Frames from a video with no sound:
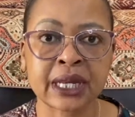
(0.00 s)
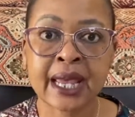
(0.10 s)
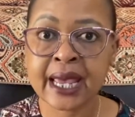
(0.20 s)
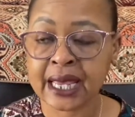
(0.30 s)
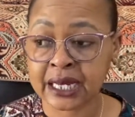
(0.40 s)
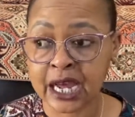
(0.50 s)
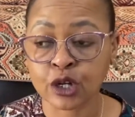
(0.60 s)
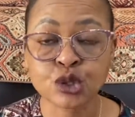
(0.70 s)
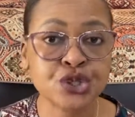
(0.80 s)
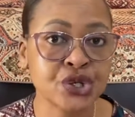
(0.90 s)
and how
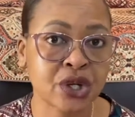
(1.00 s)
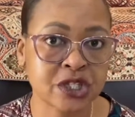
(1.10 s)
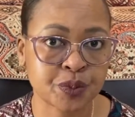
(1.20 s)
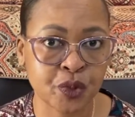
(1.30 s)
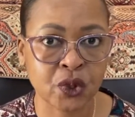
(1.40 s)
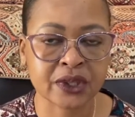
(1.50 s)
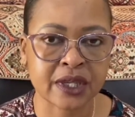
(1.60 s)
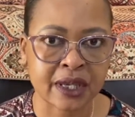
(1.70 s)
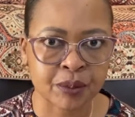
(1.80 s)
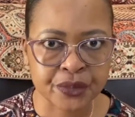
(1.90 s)
to transport the
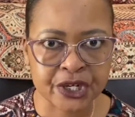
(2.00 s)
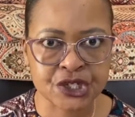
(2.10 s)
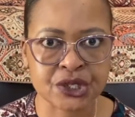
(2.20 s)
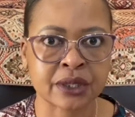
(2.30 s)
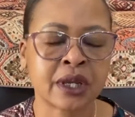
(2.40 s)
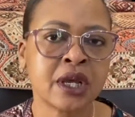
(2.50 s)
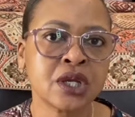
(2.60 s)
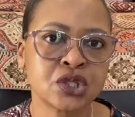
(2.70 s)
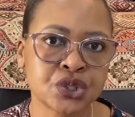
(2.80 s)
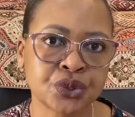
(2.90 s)
impression
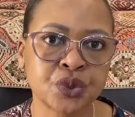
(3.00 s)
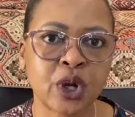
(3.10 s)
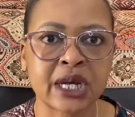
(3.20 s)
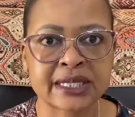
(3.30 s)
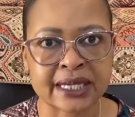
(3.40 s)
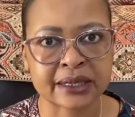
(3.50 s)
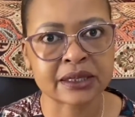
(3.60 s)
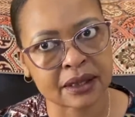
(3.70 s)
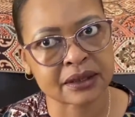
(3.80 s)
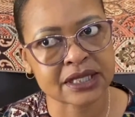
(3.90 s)
to a dental
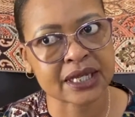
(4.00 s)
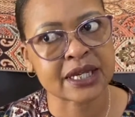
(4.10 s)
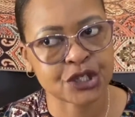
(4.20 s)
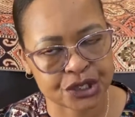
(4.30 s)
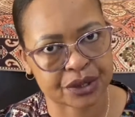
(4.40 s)
technician.